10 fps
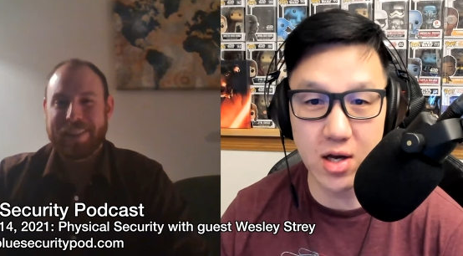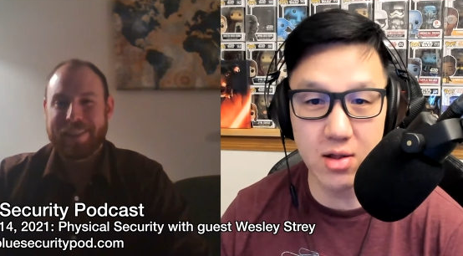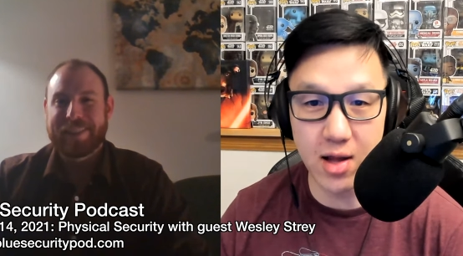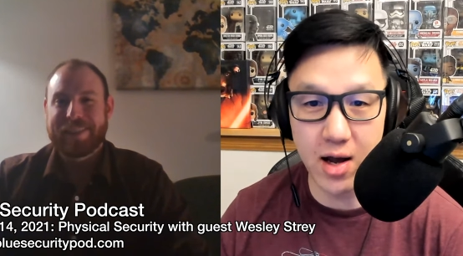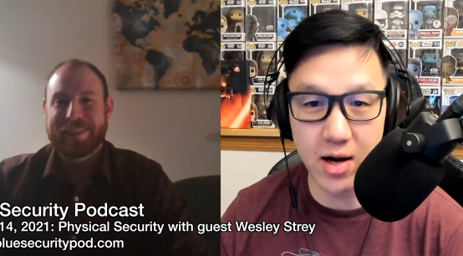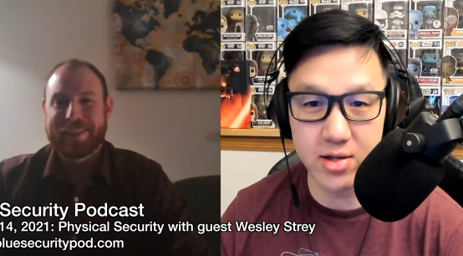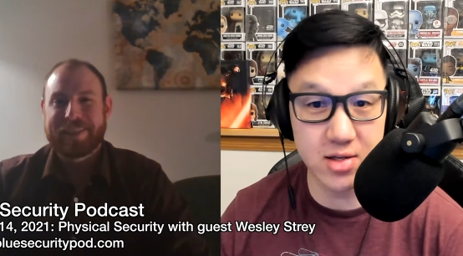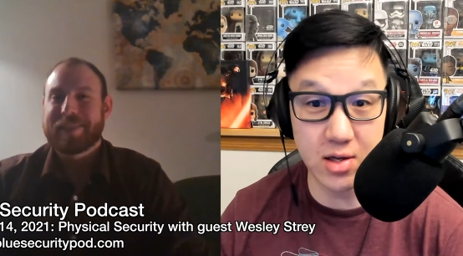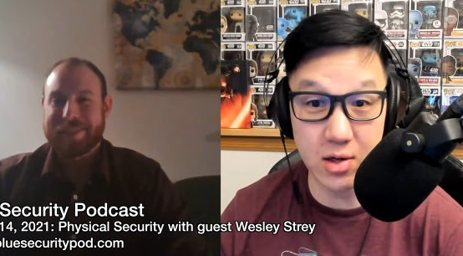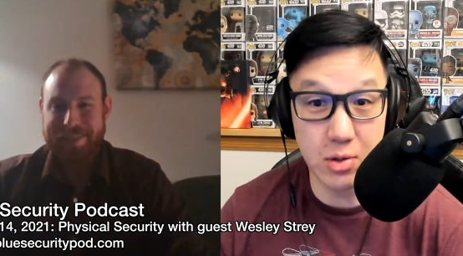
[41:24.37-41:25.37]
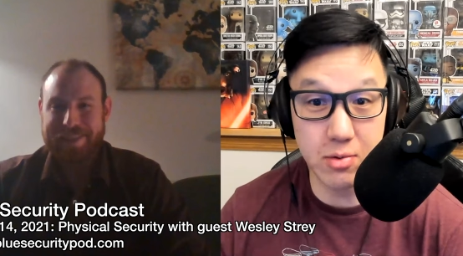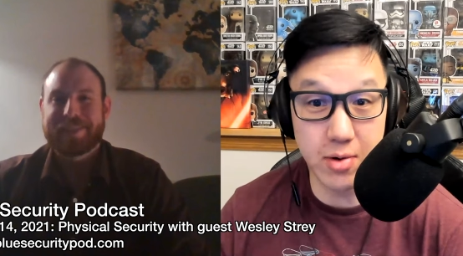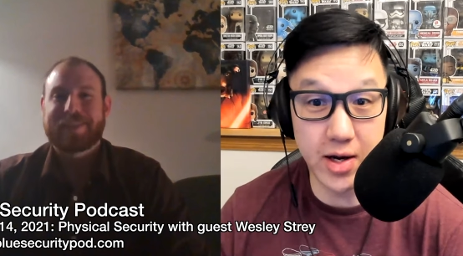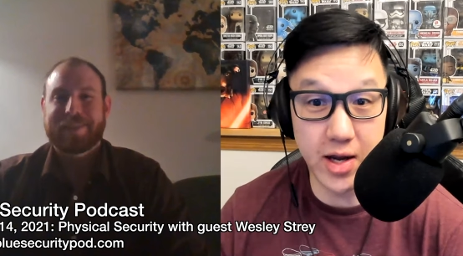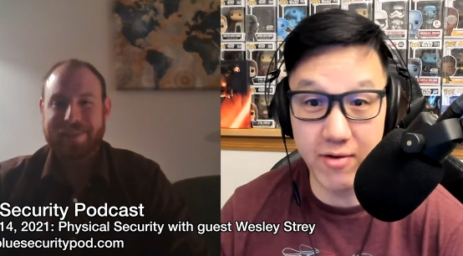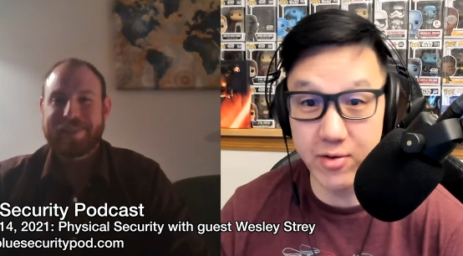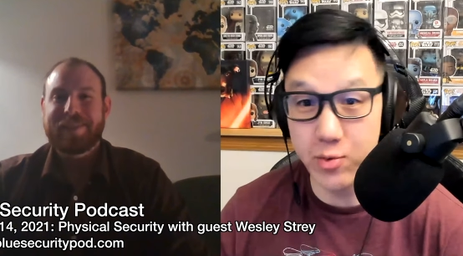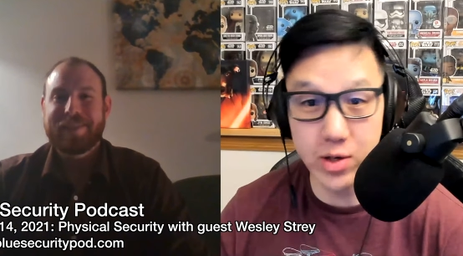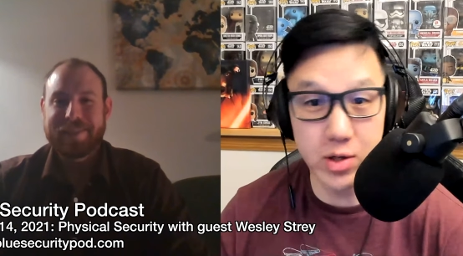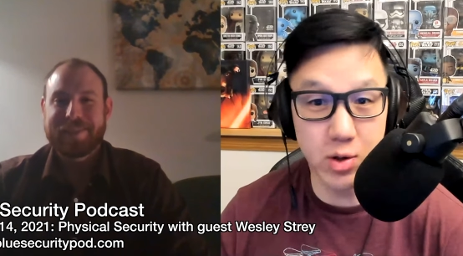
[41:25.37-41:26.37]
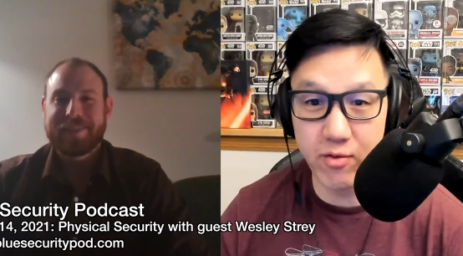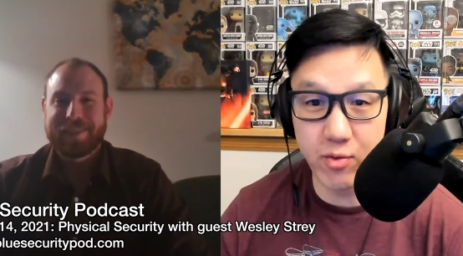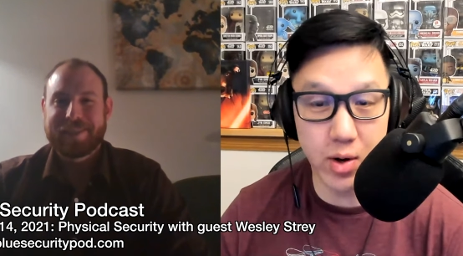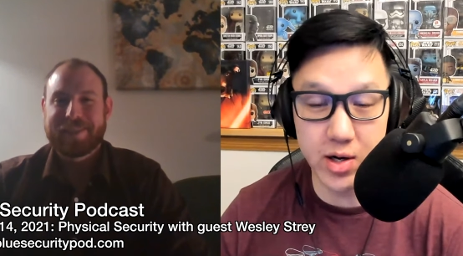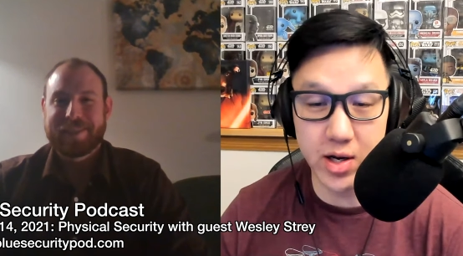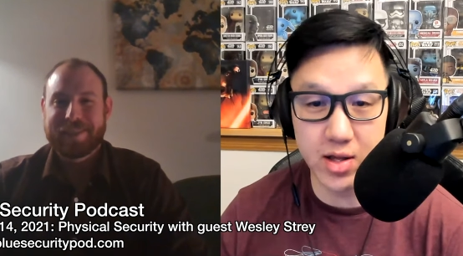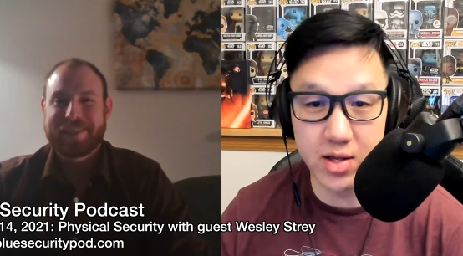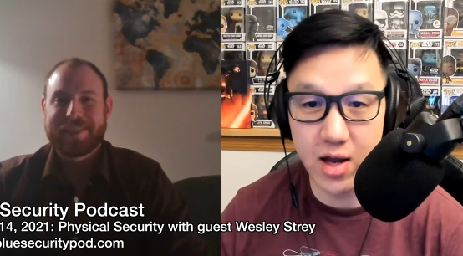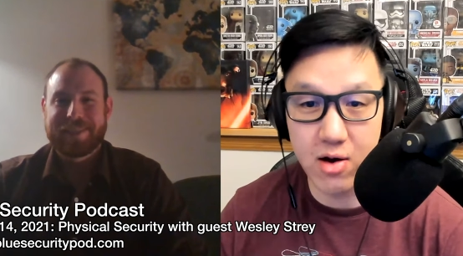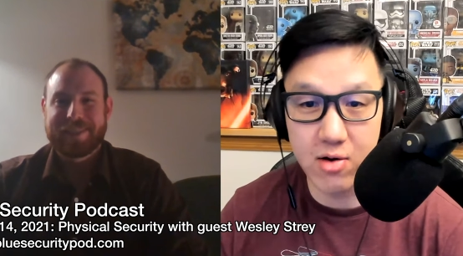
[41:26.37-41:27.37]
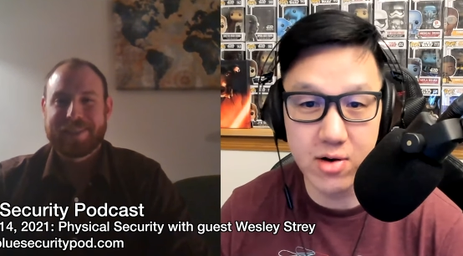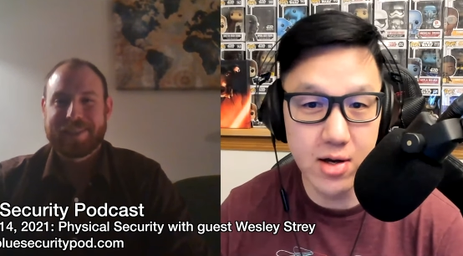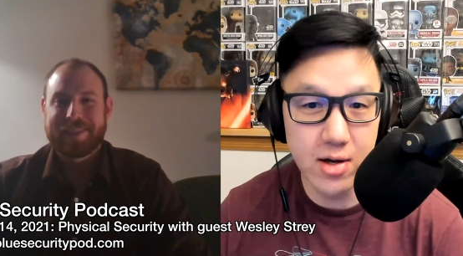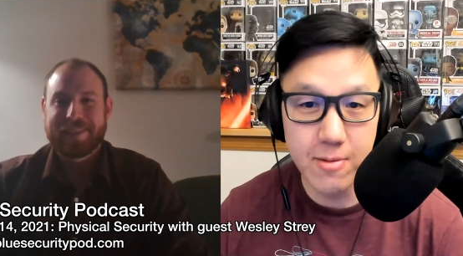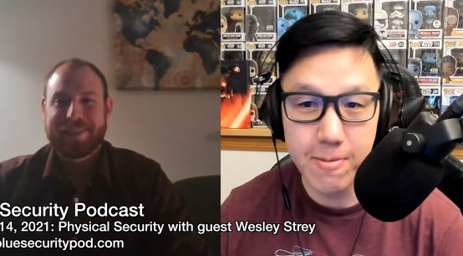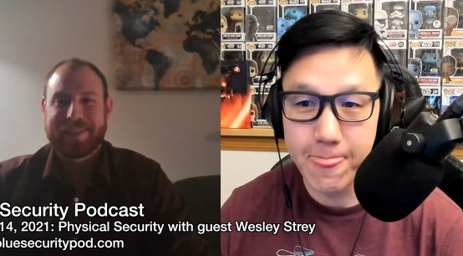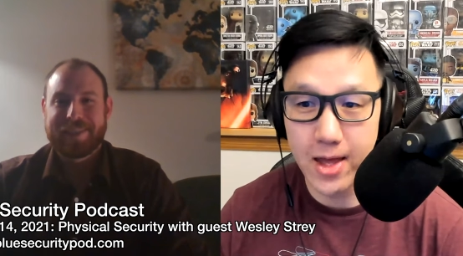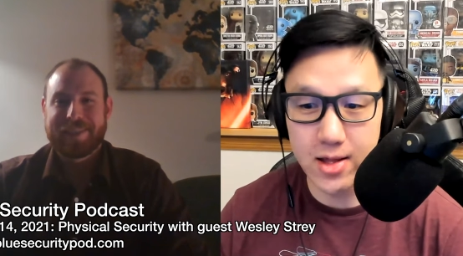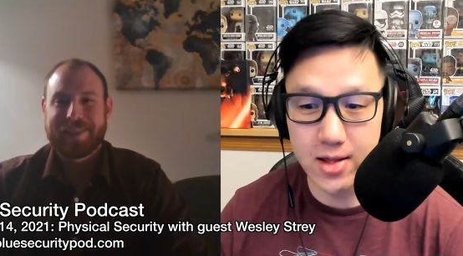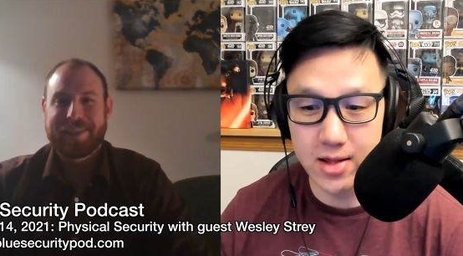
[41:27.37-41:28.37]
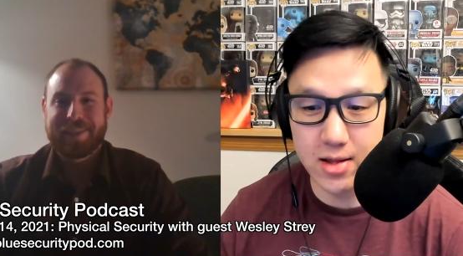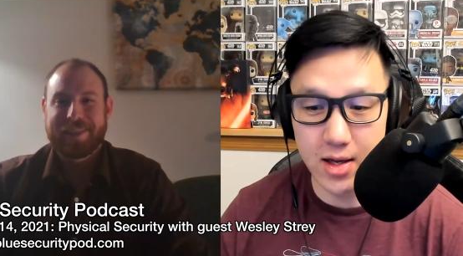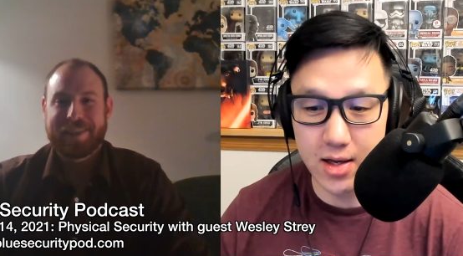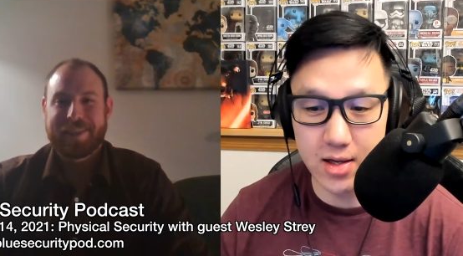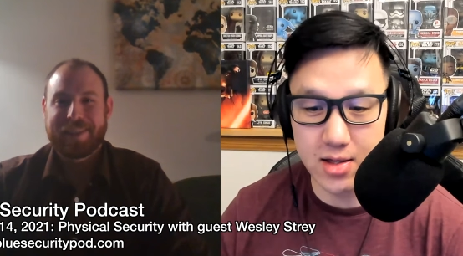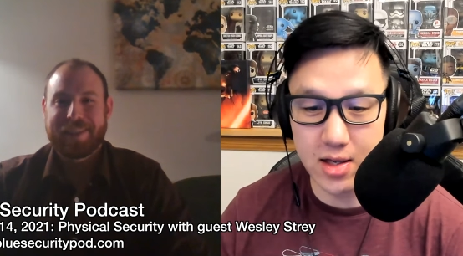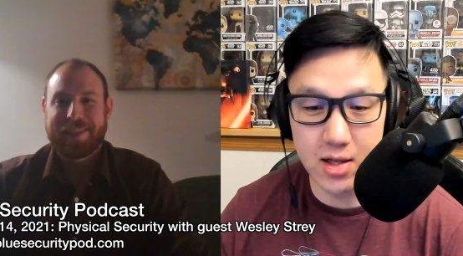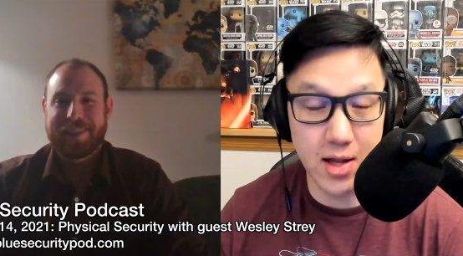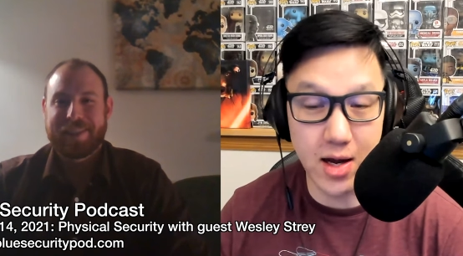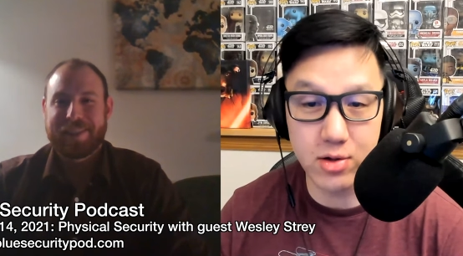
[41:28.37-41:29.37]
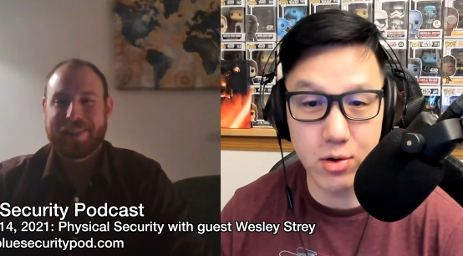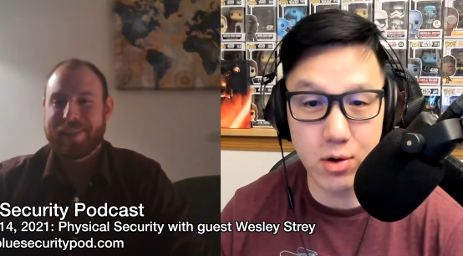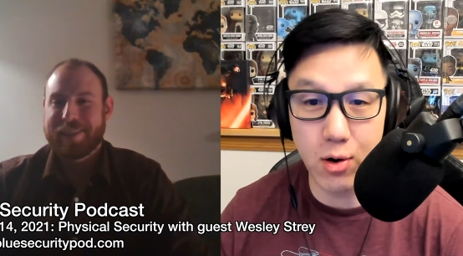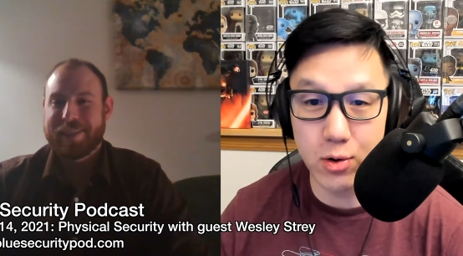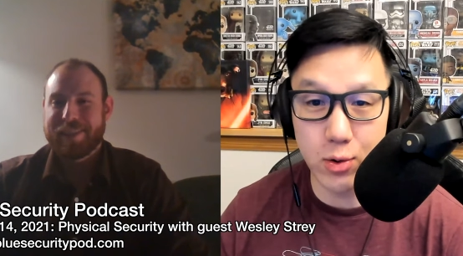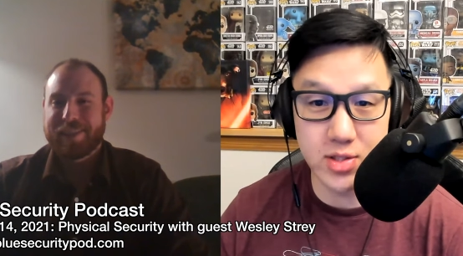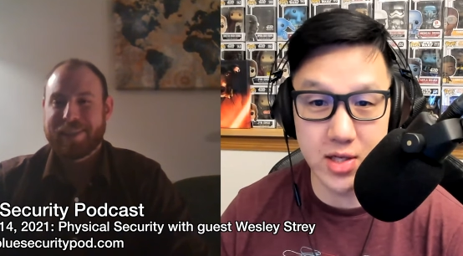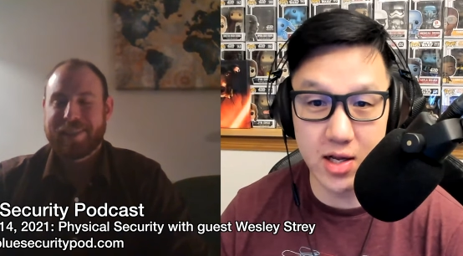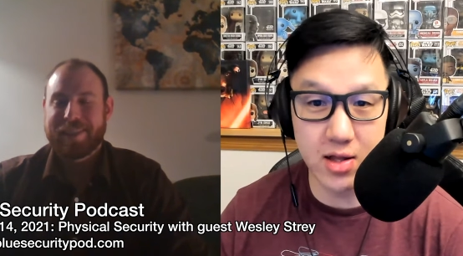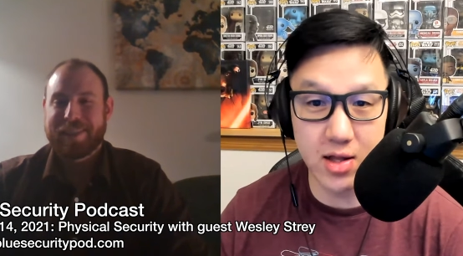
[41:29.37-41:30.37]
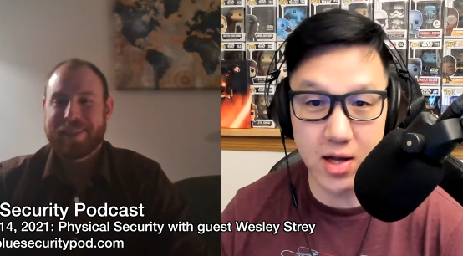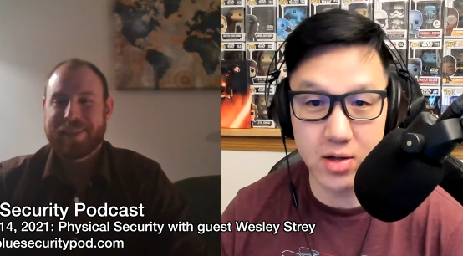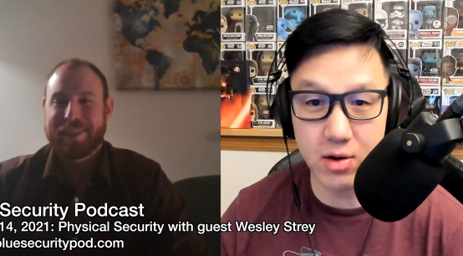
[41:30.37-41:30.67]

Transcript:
Speaker 1: unlocked still, right? Everyone knew everyone in the town. They didn't lock their car doors, they didn't lock